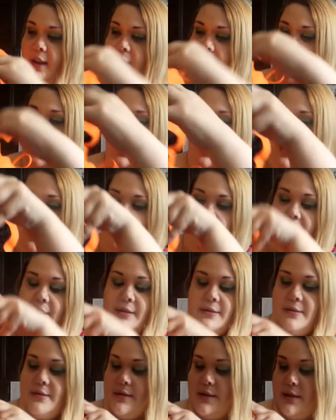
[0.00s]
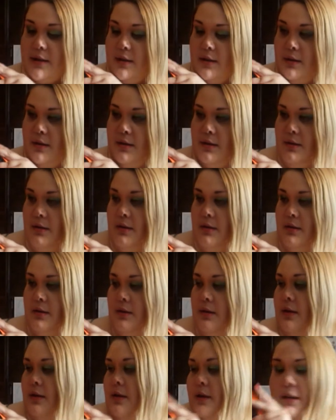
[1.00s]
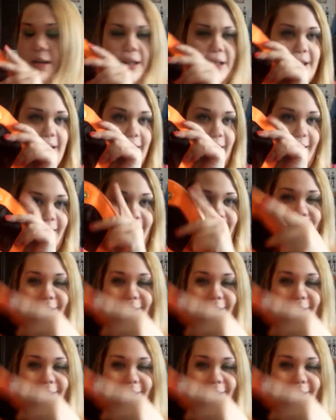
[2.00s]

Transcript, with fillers: and yeah,